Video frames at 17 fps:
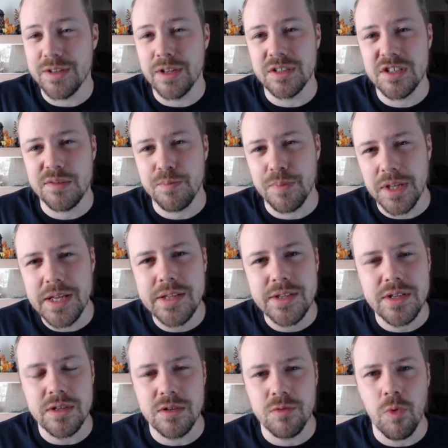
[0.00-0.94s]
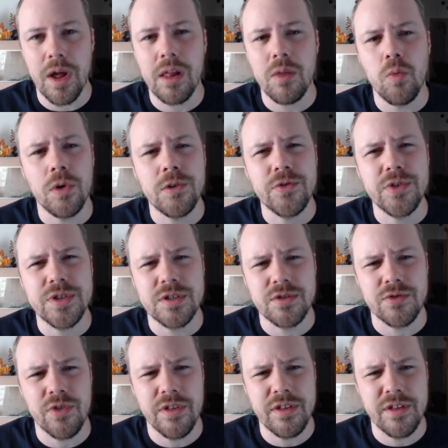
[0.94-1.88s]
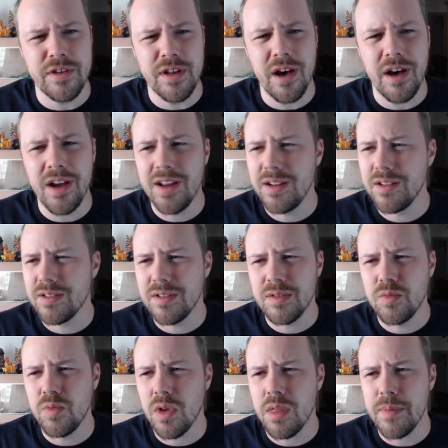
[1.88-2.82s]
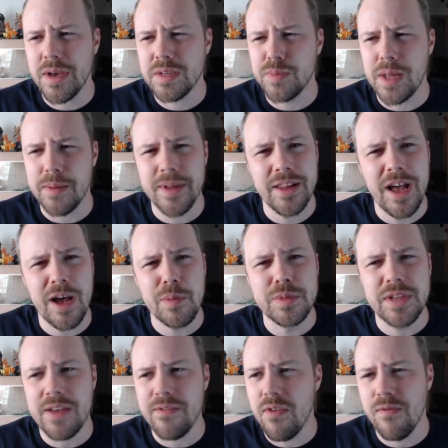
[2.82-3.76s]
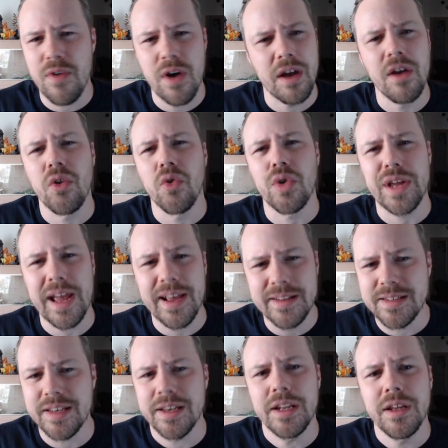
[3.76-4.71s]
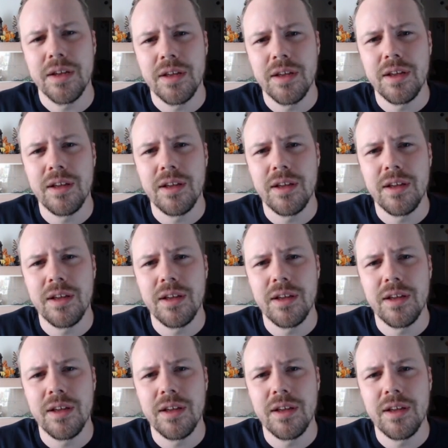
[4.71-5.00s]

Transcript: The splits as well. Wanderer's Astrology to Nine is one of the best black metal albums ever fucking created.